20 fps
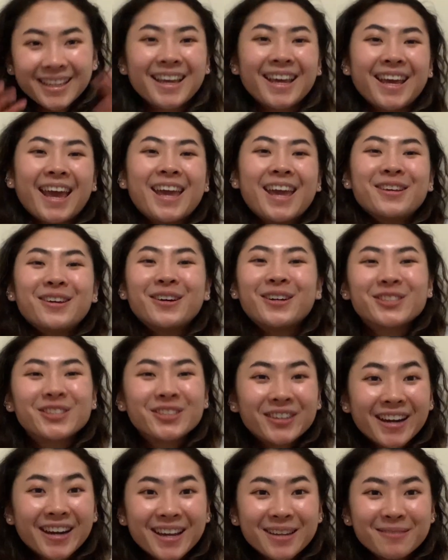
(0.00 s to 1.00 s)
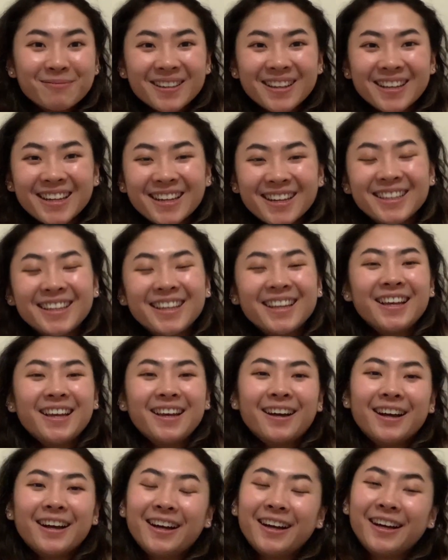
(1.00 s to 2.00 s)
Hey, Culture Grandma.
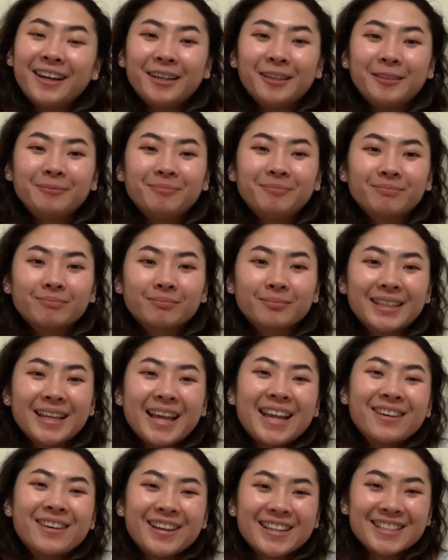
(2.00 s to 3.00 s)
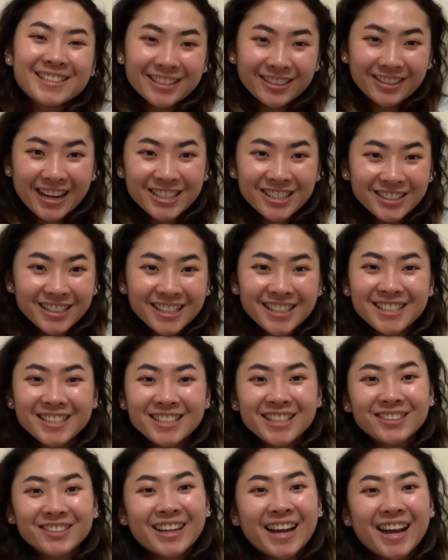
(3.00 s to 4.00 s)
Anyways, congratulations
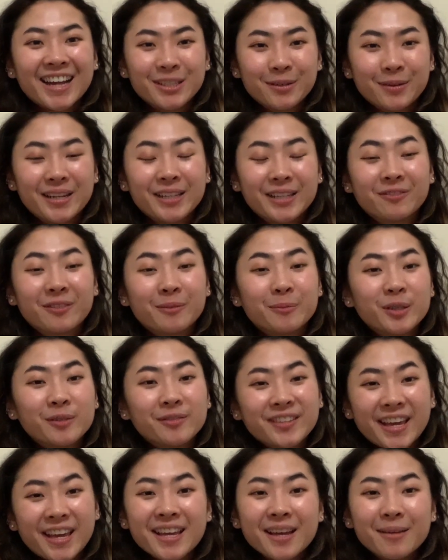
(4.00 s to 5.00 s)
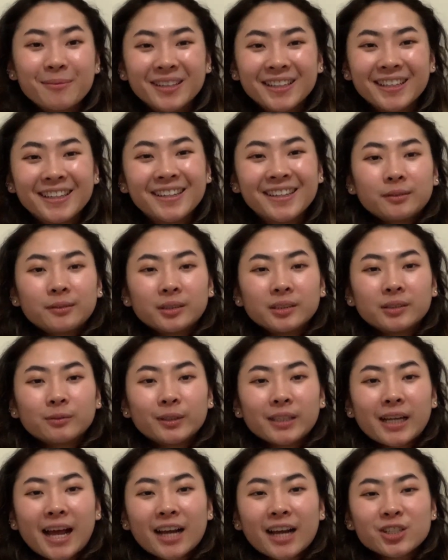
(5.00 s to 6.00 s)
on graduating from UVA, Emily.
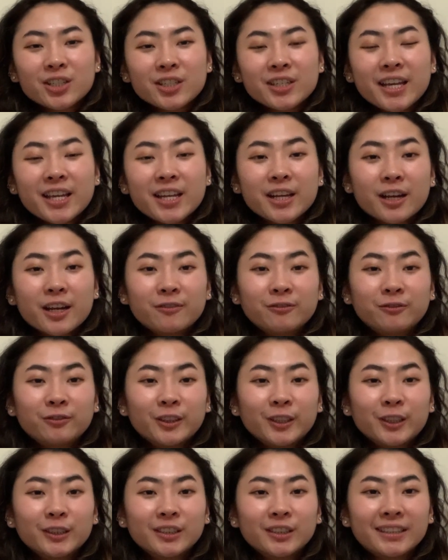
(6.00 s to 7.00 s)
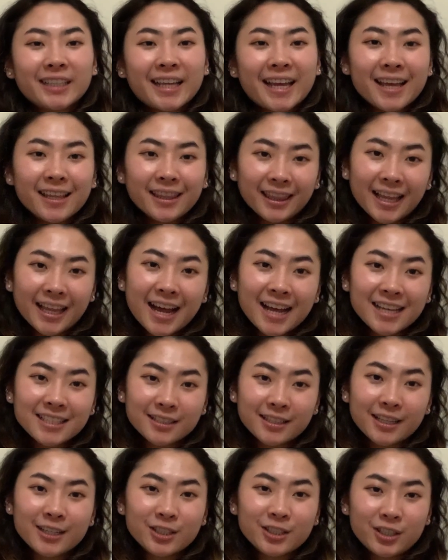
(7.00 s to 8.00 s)
We're actually getting our first and
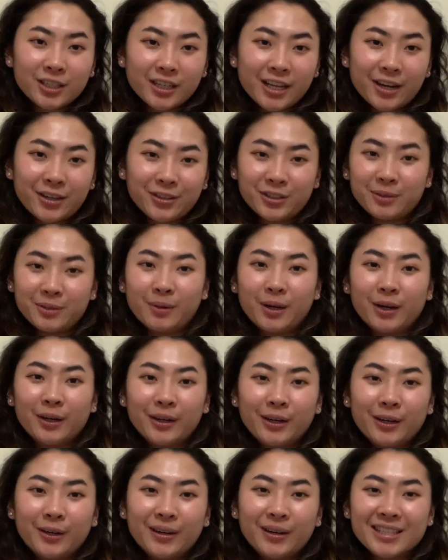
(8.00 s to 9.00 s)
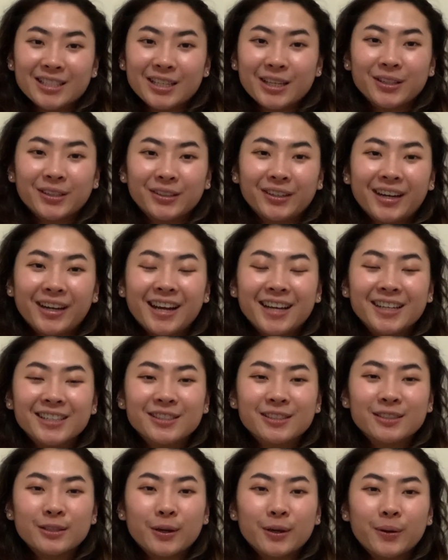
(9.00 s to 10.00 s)
last lunch together tomorrow as
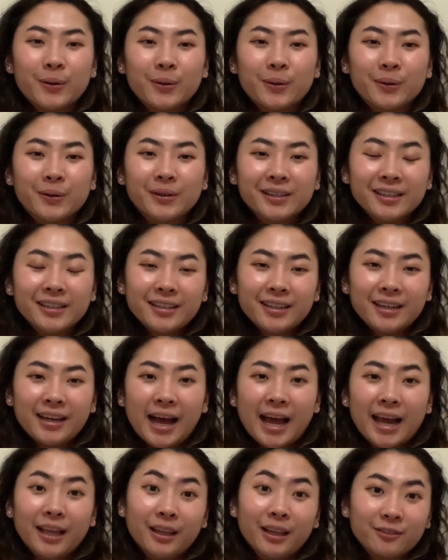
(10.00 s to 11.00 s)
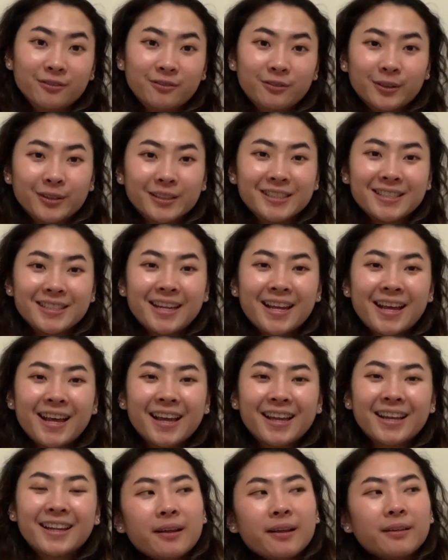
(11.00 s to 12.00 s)
undergrads, so I look forward to
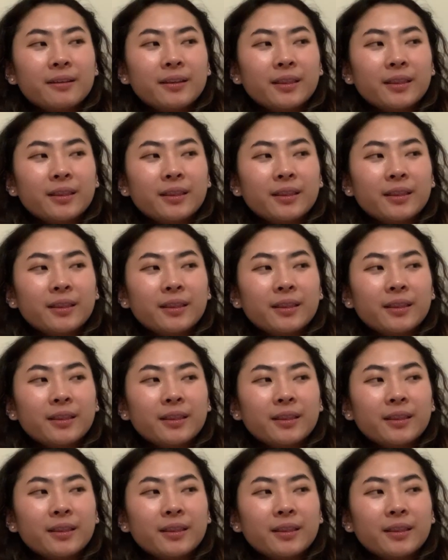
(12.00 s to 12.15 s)
that.